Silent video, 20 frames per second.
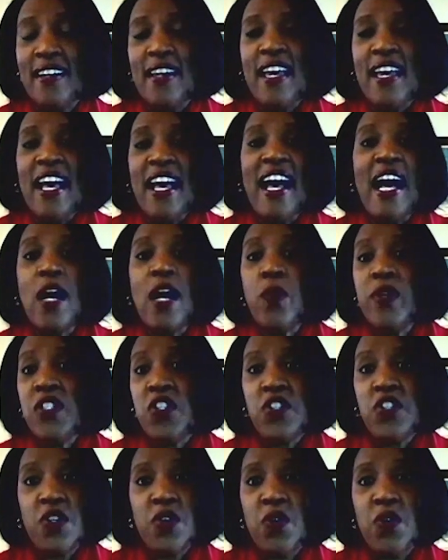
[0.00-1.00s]
how it's
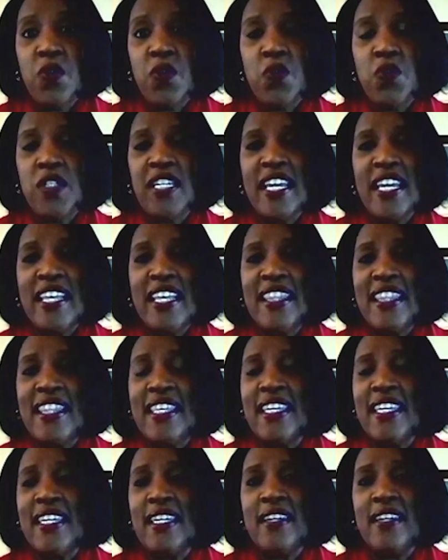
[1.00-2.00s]
used and
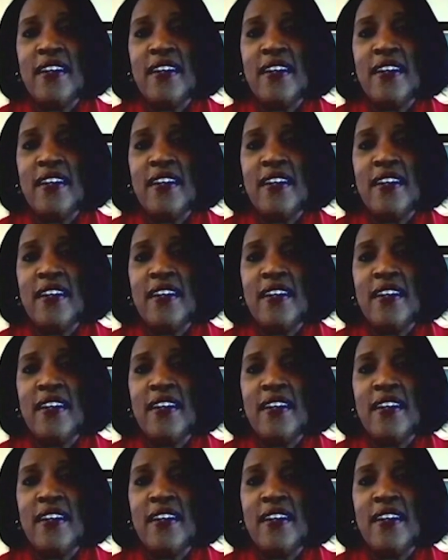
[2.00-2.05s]
the